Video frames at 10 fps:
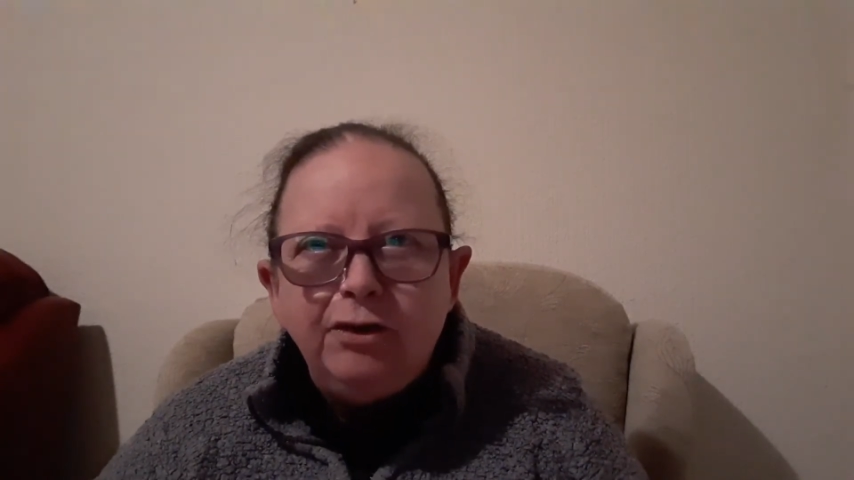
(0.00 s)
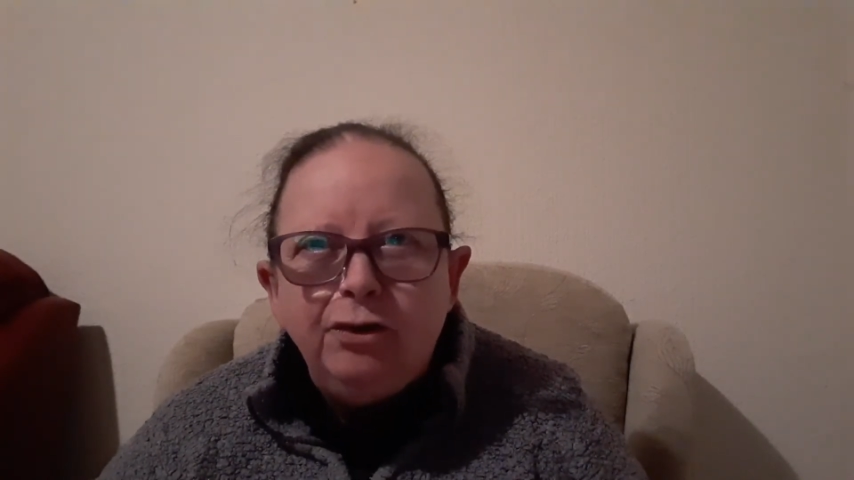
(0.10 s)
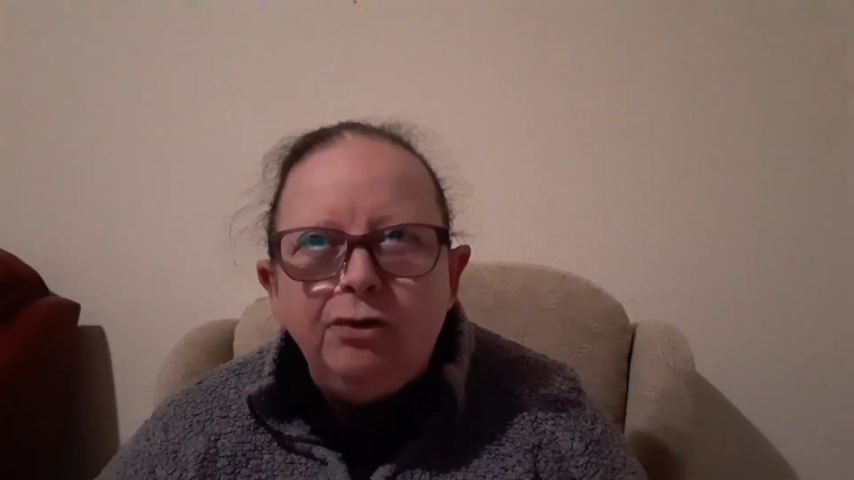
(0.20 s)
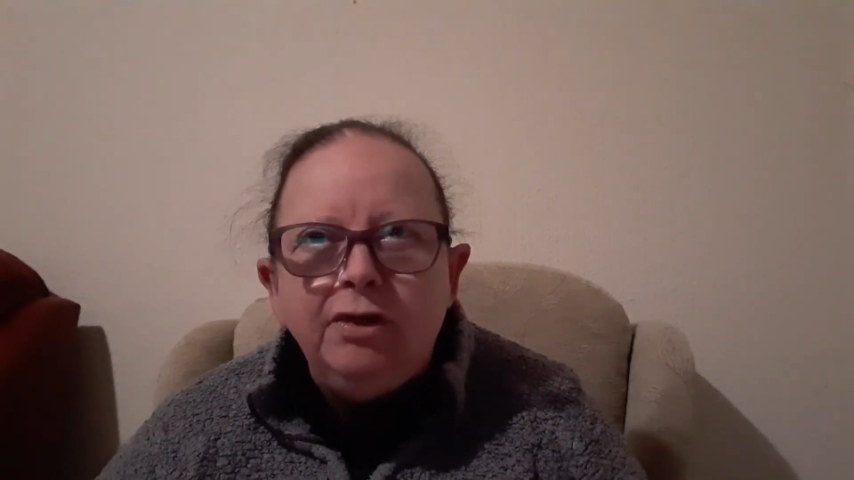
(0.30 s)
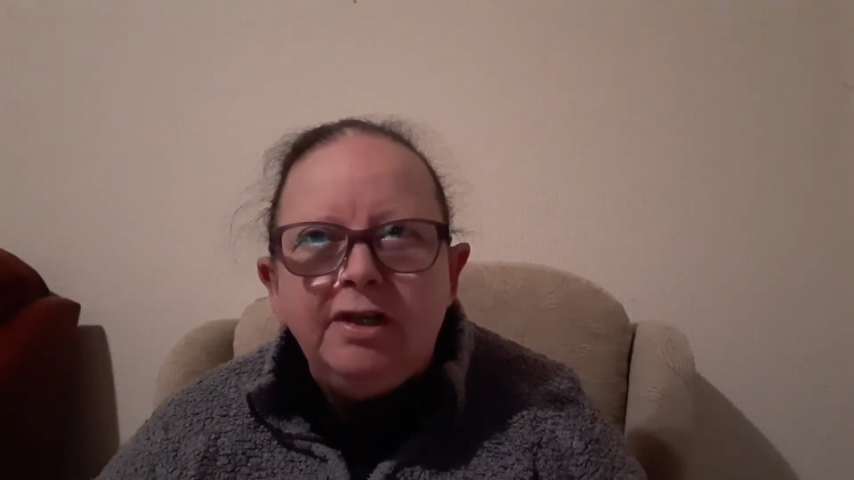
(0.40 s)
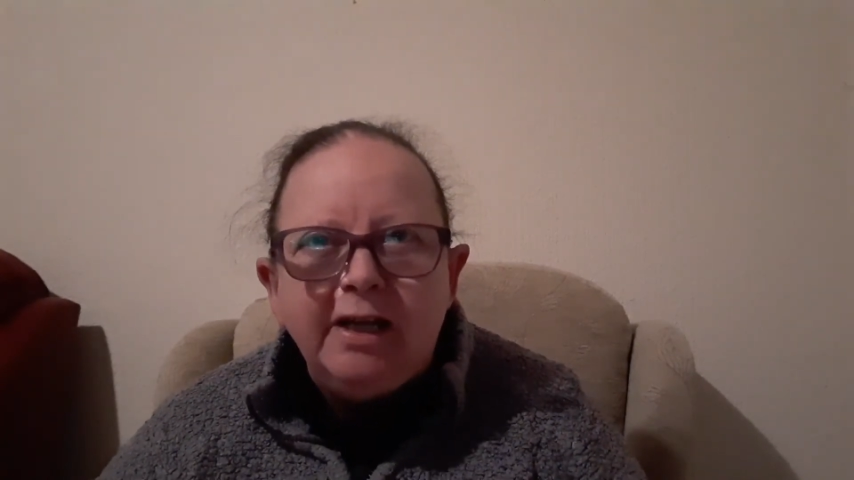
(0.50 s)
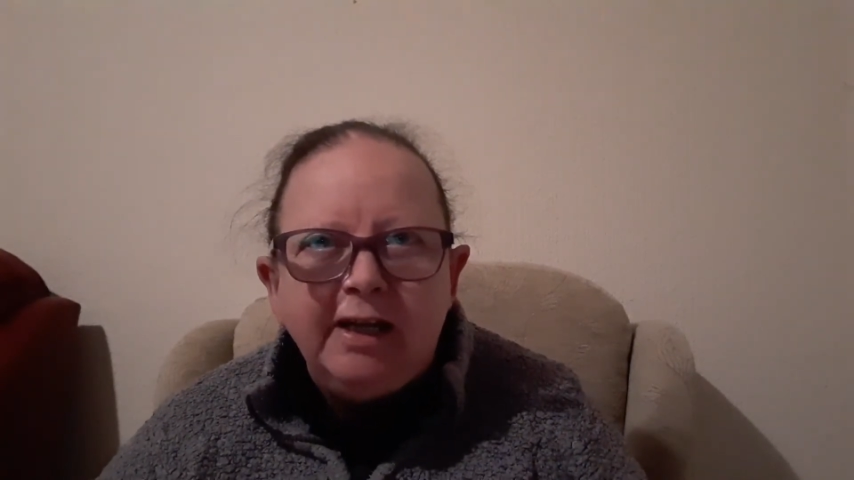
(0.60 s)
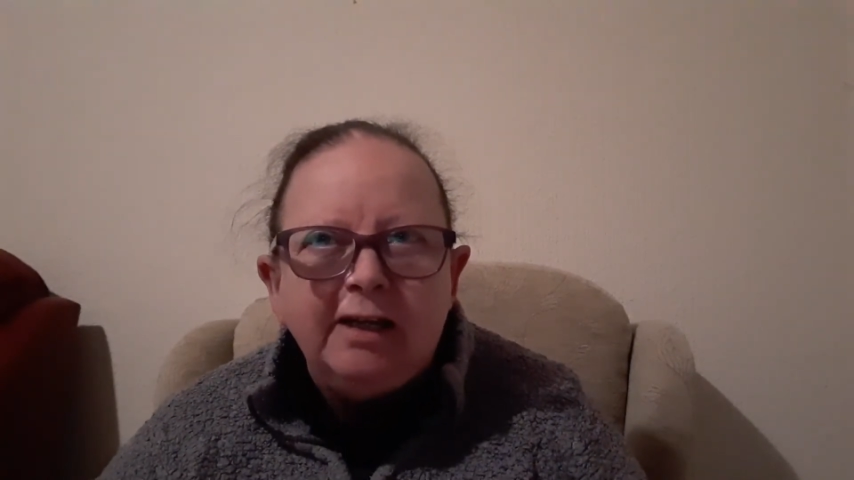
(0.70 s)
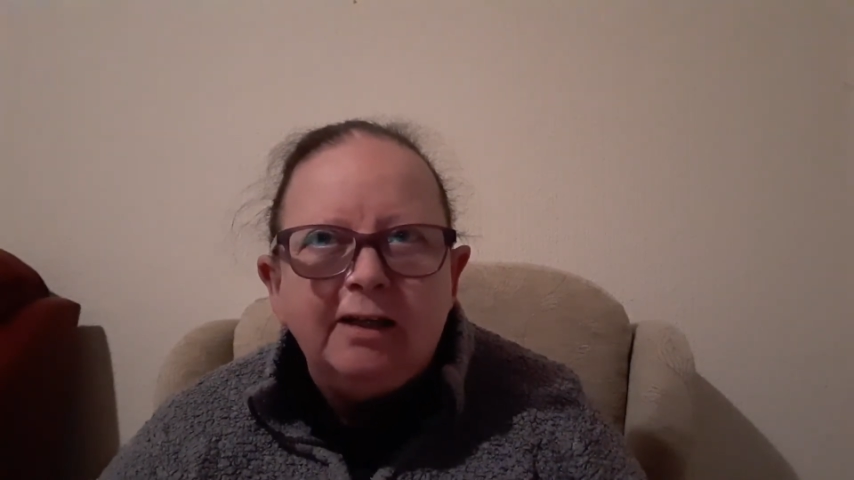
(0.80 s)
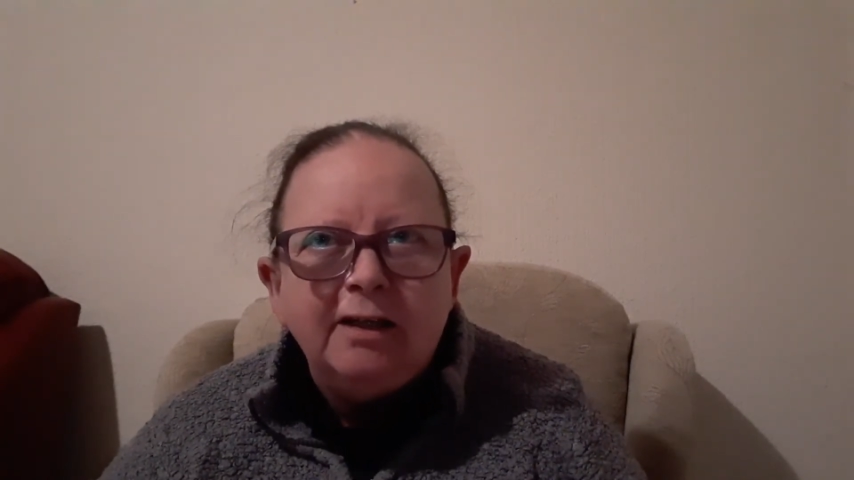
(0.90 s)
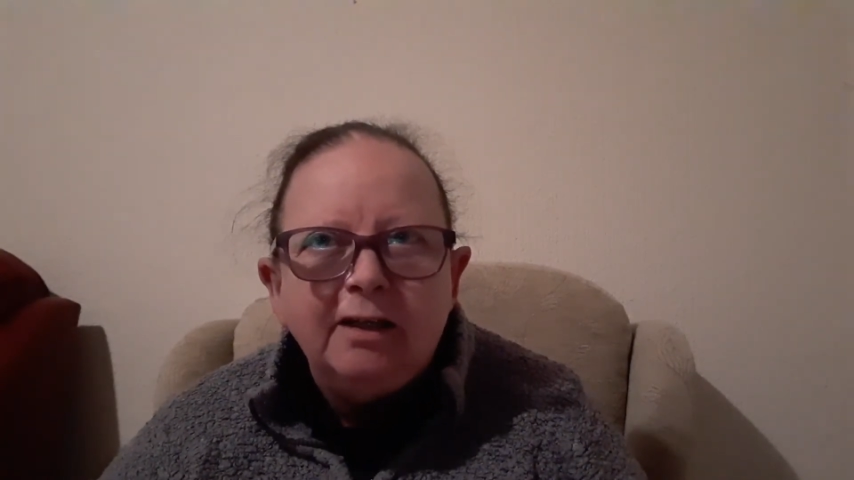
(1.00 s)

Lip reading: noonday